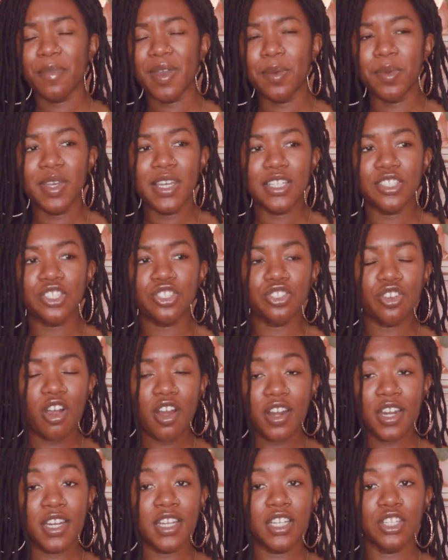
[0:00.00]
Maybe it
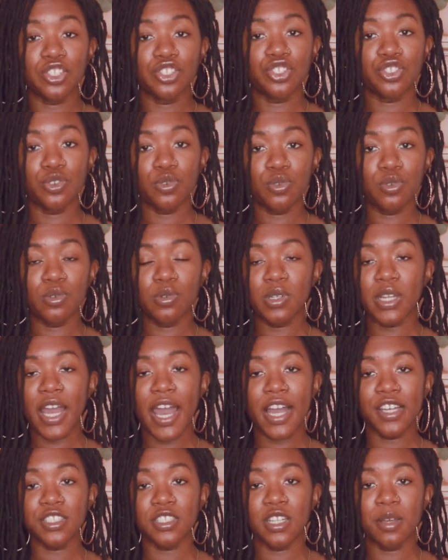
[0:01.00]
started in June,
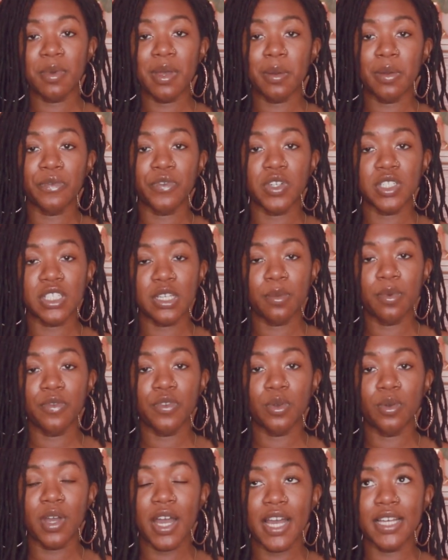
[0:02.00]
actually. Maybe for some of
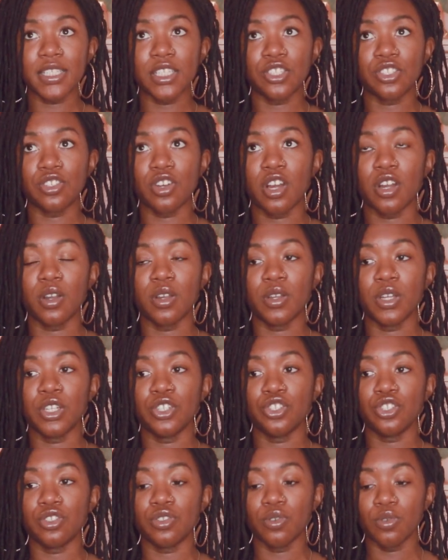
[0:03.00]
you guys it started
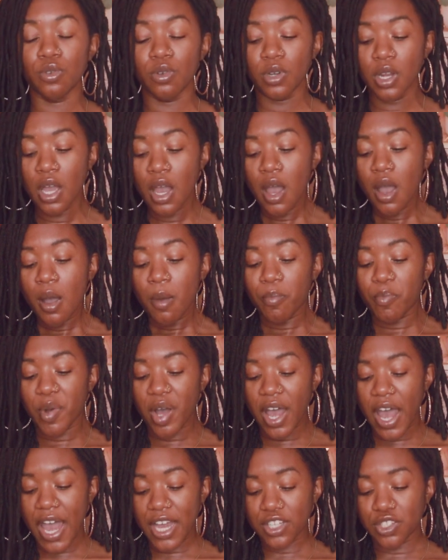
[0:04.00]
in June.
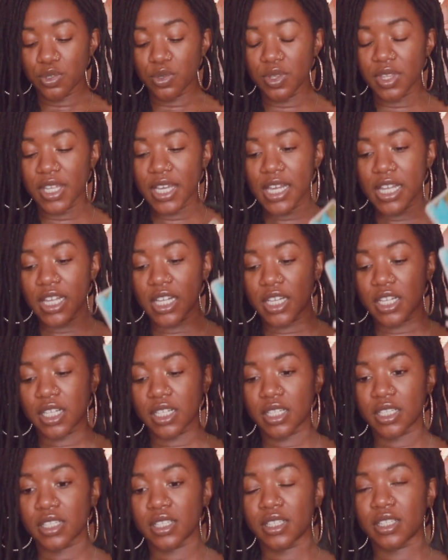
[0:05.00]
But I do think
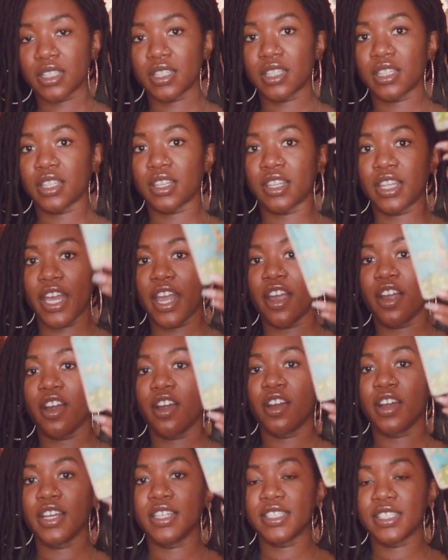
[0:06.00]

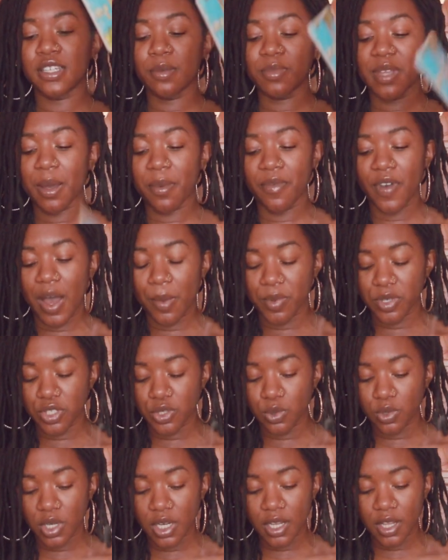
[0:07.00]
there is some type of
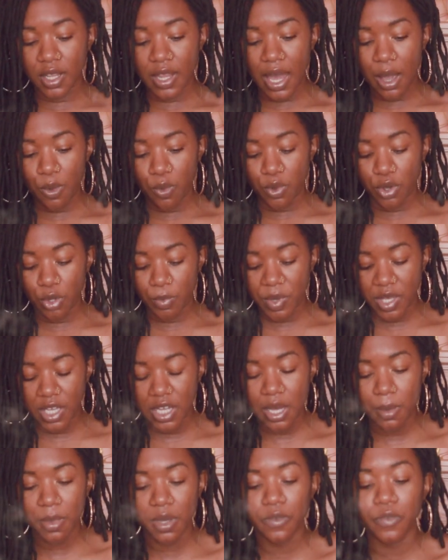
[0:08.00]
opportunity that will be
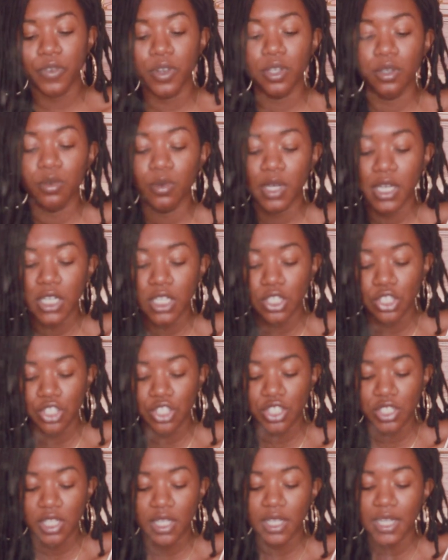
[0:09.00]
coming for you in
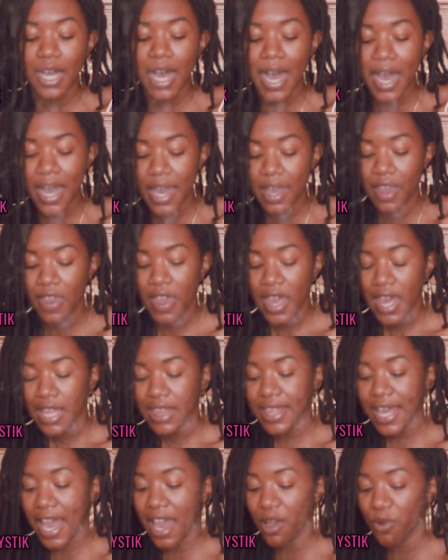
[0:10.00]
July
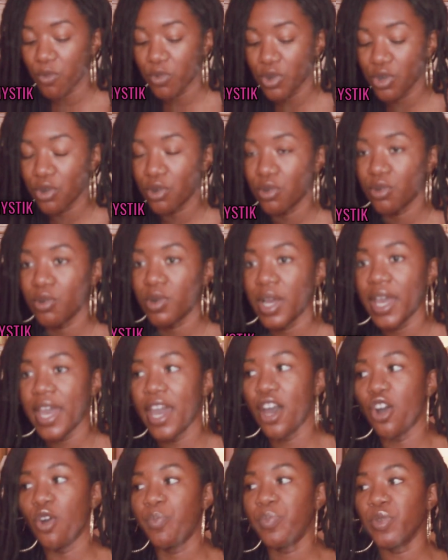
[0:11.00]
that will
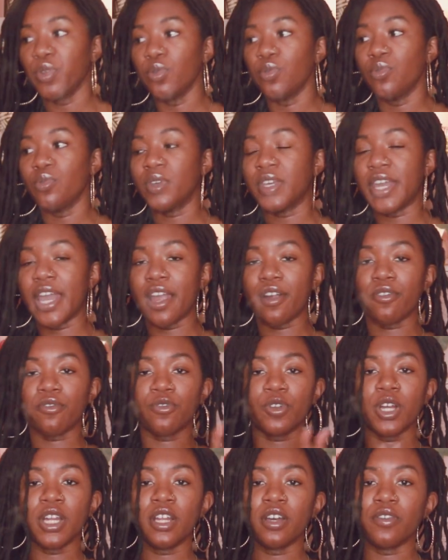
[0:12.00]
help you get
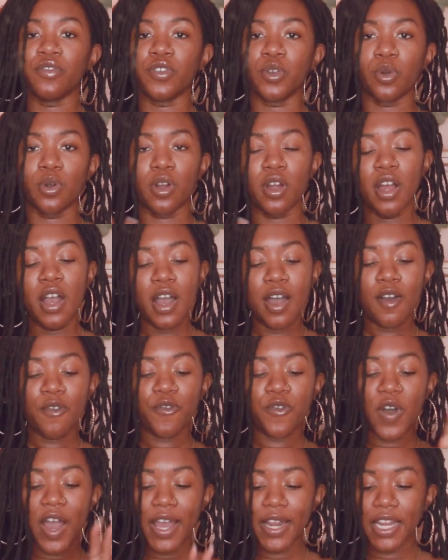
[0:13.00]
rid of your
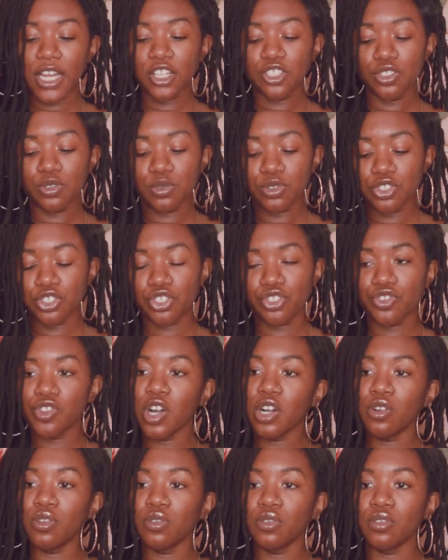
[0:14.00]
financial
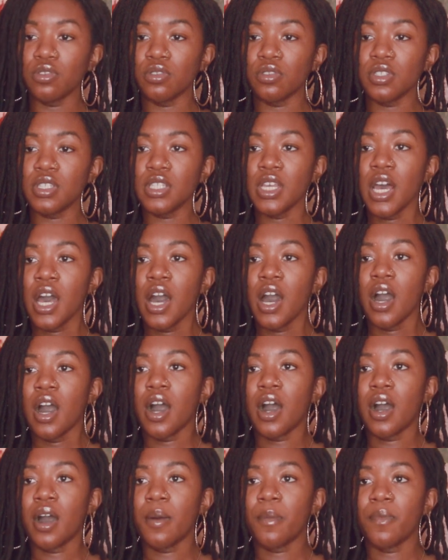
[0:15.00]
struggles.
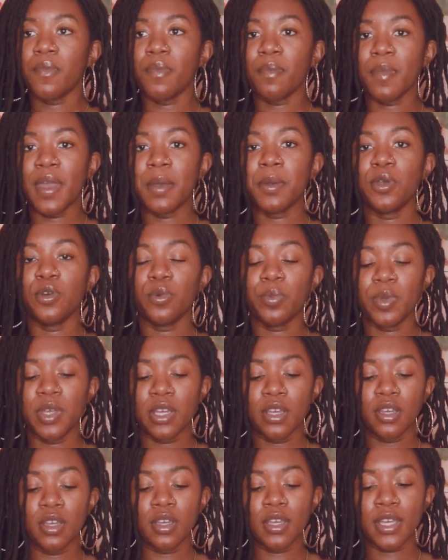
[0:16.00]
Maybe you'll
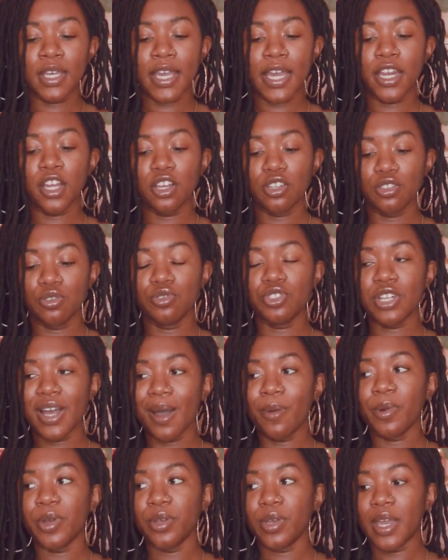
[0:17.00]
be getting a new
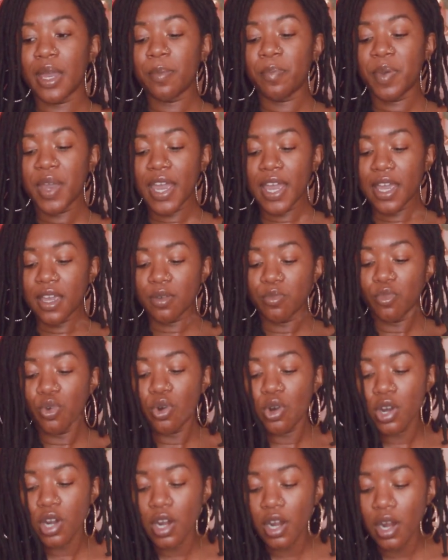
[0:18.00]
job where you get paid
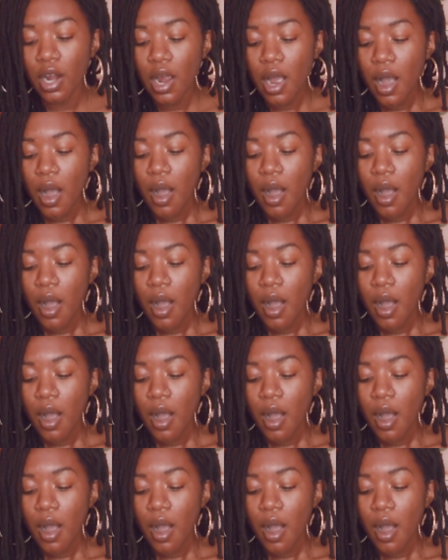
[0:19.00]
more.